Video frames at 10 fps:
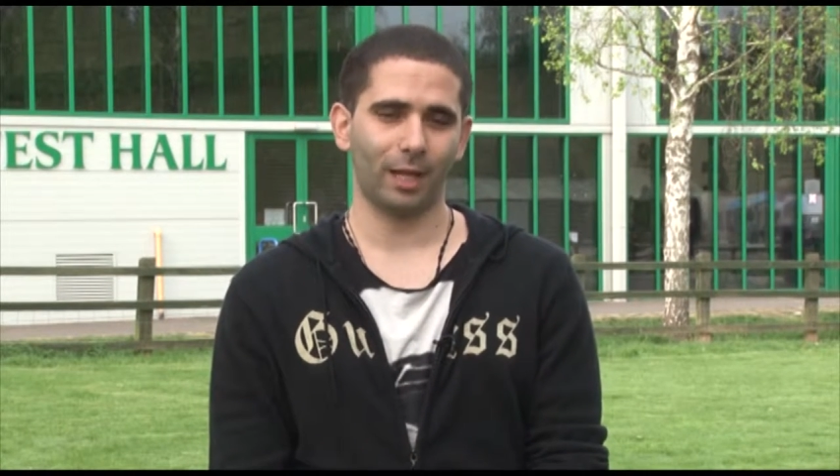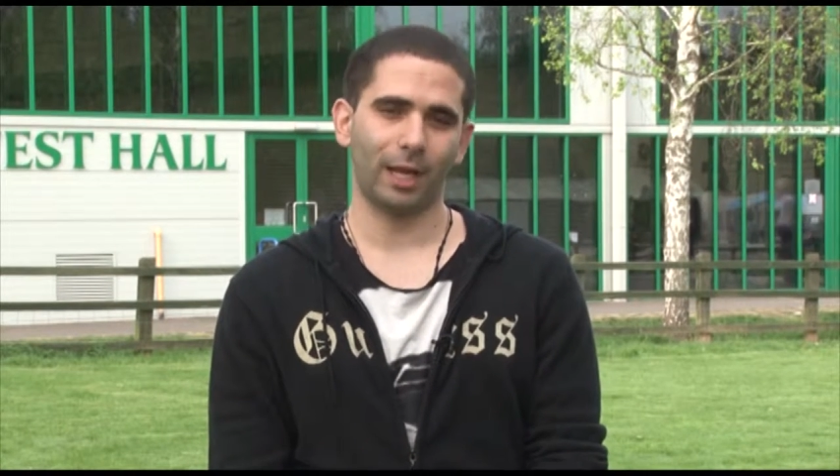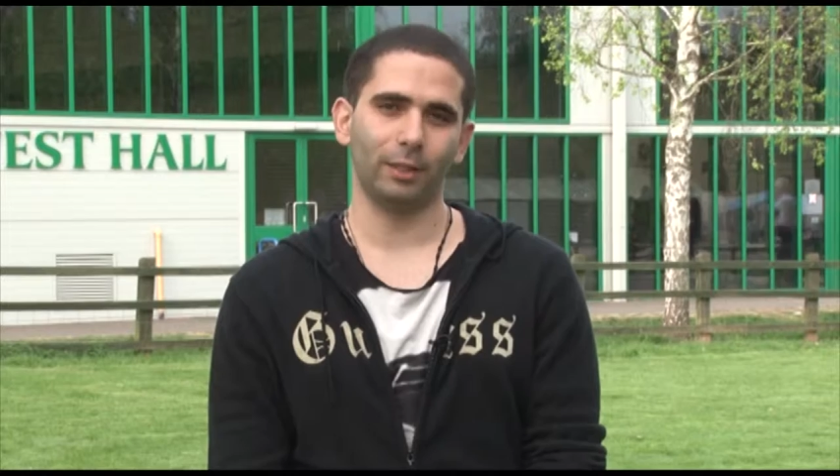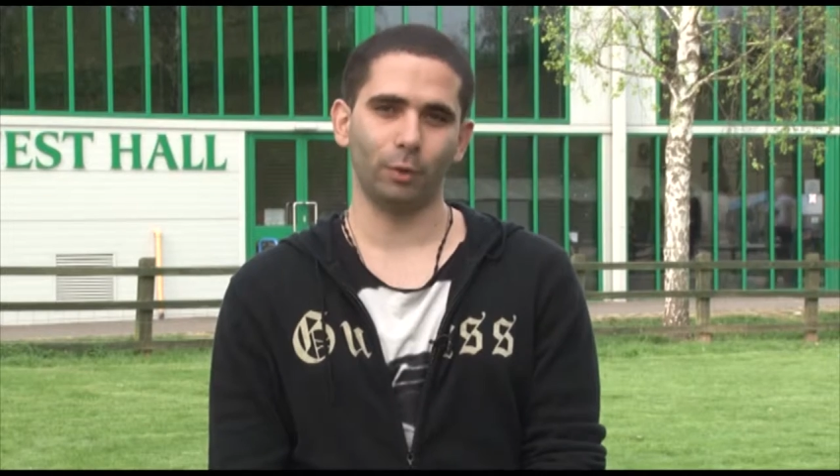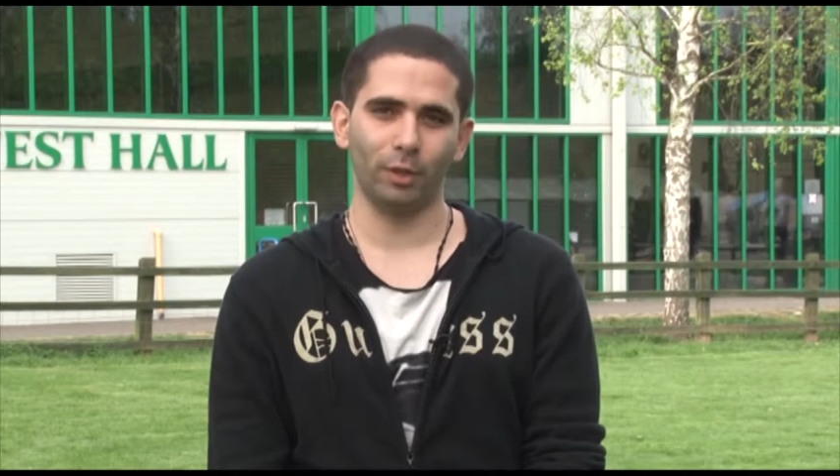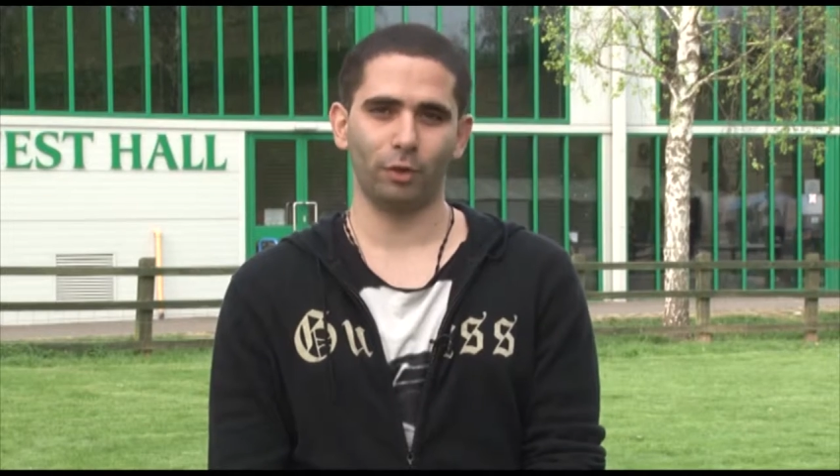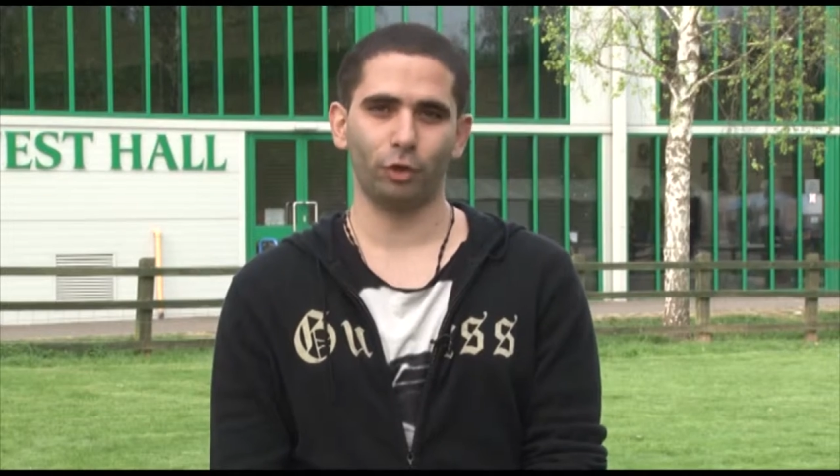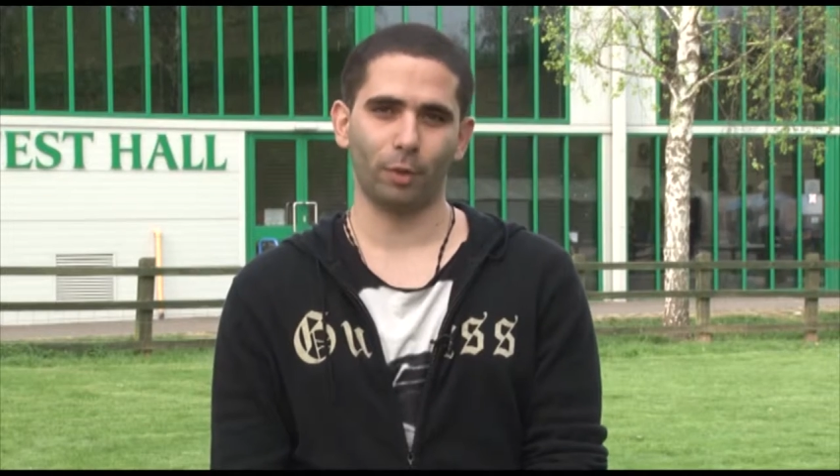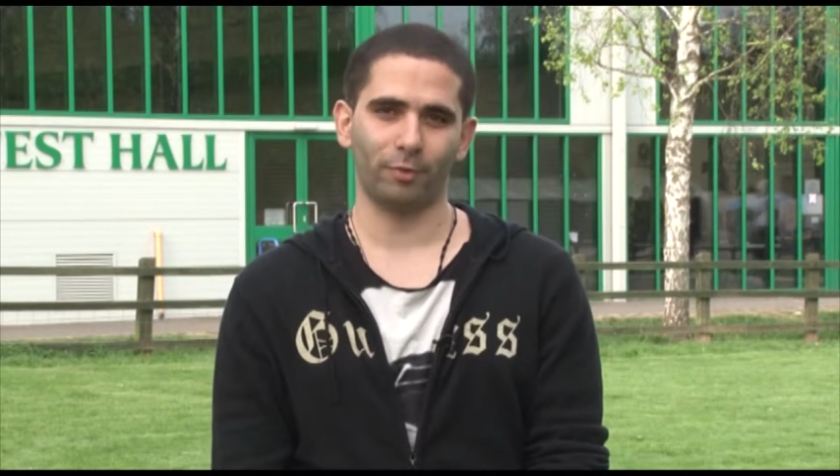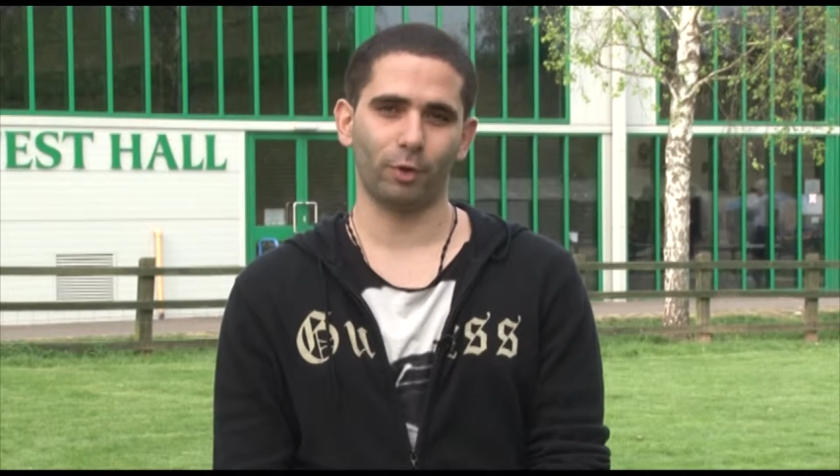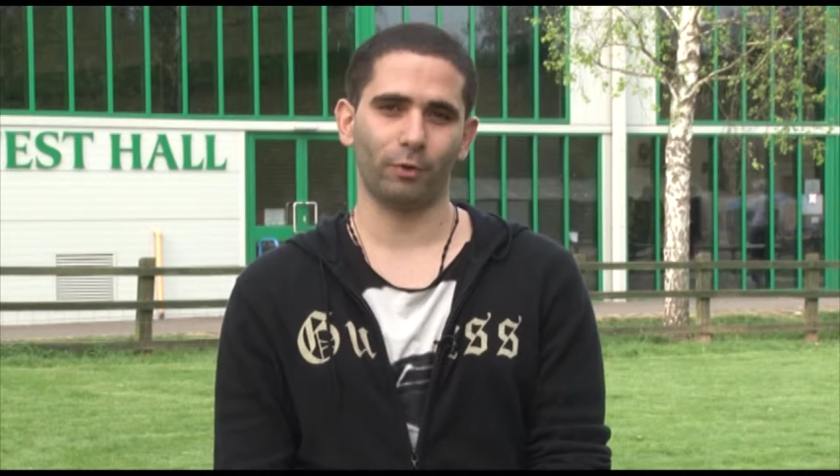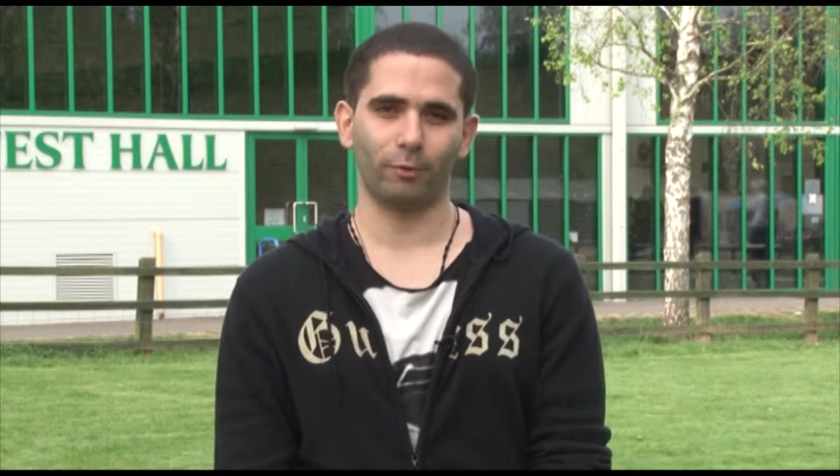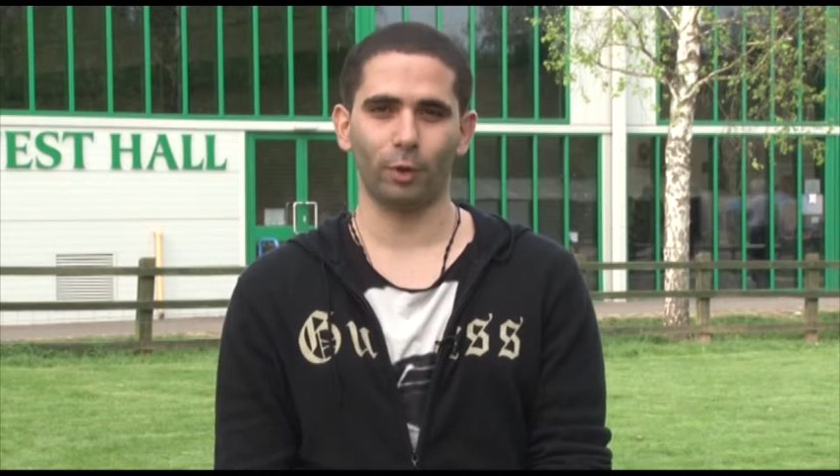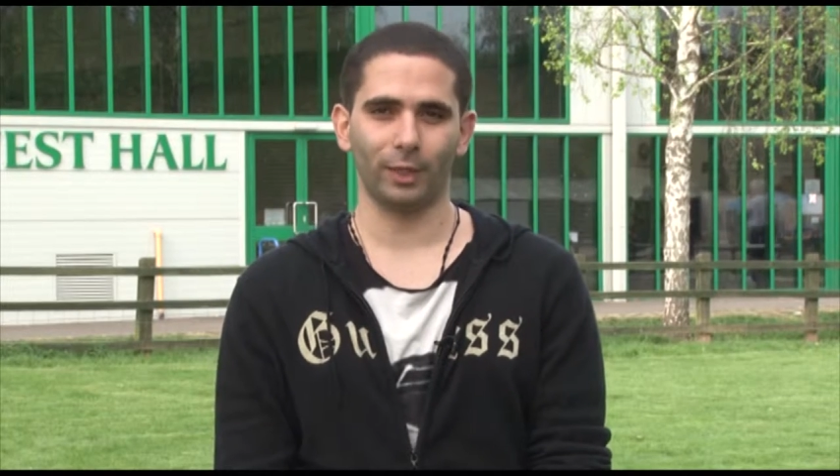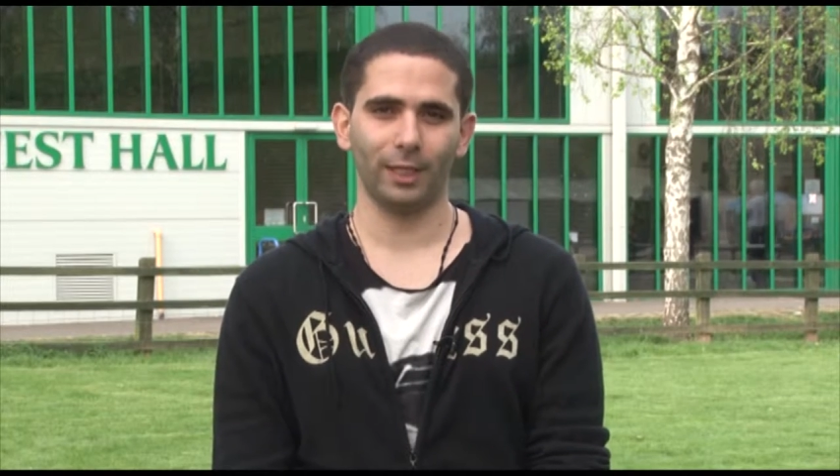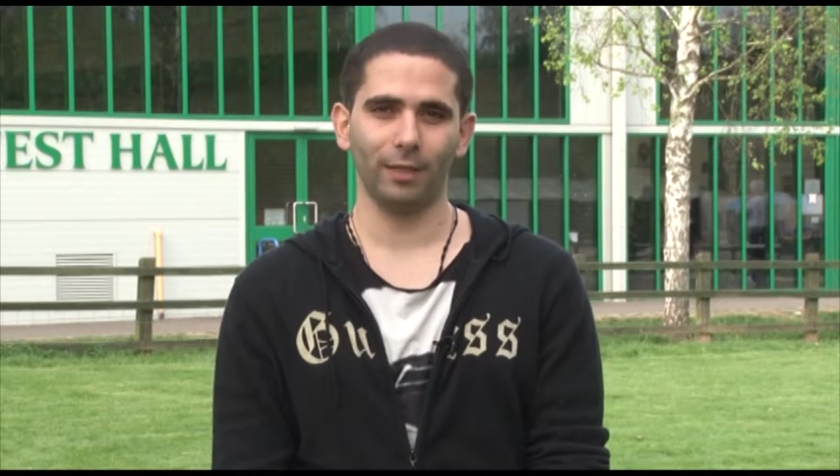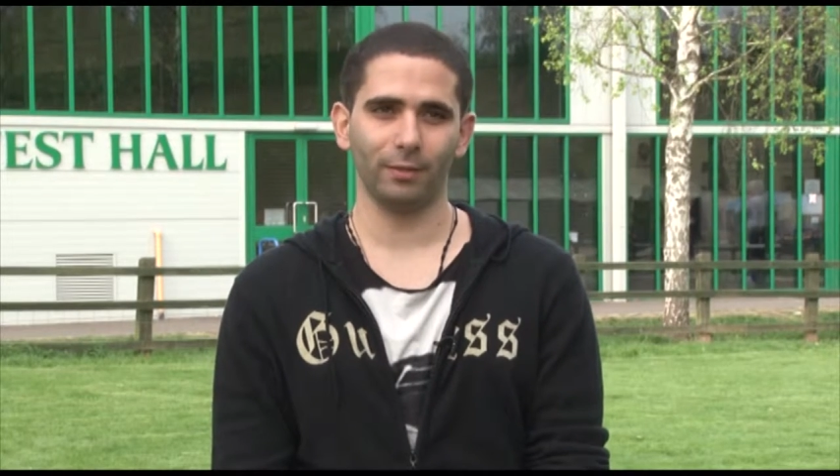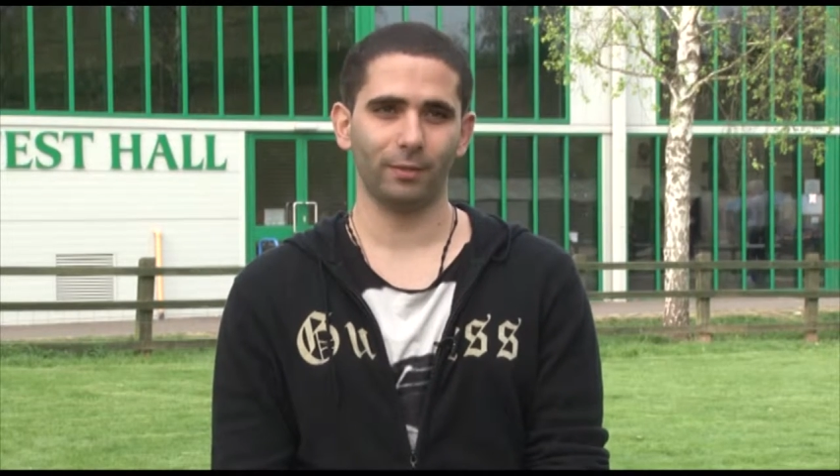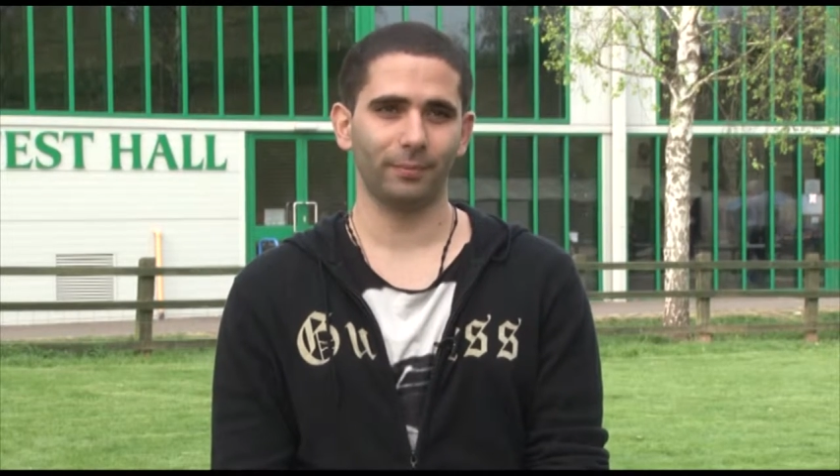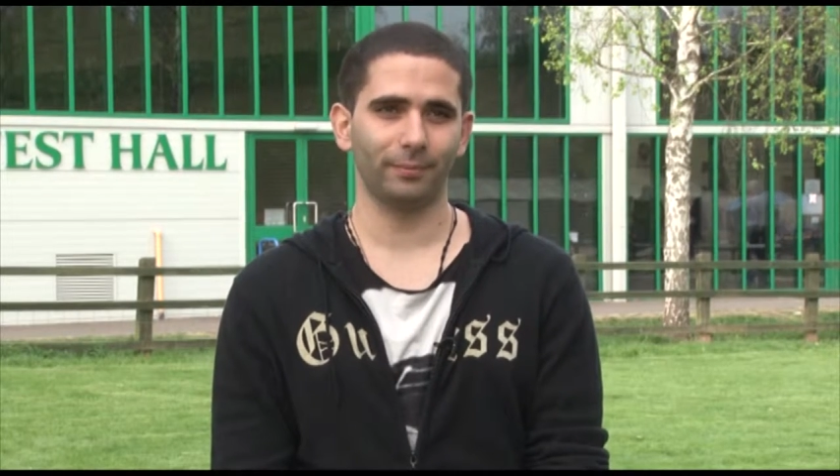I do this job for 4 years.